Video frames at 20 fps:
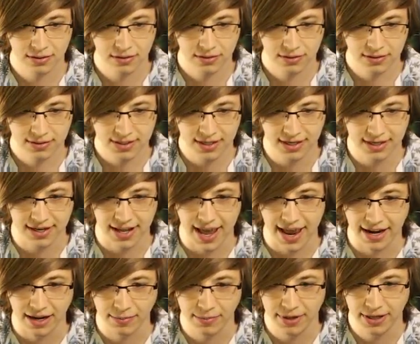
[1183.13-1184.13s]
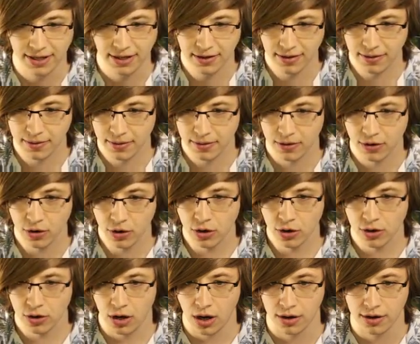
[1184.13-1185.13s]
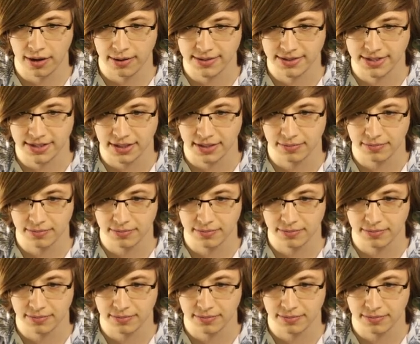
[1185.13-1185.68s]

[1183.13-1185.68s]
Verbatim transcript: that an enemy? Oh, no, it was the